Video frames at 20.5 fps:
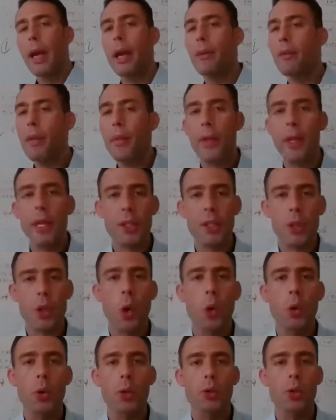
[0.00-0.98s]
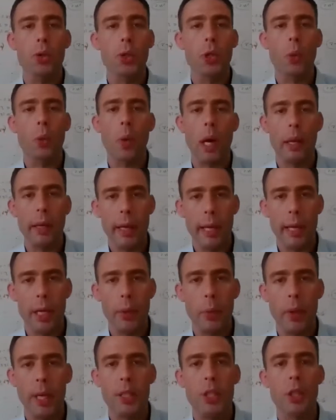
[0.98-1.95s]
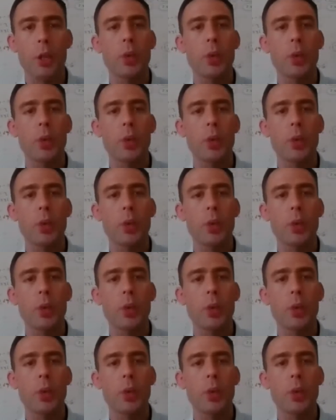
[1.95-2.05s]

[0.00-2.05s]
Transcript: everything is coded to your wallet anyway.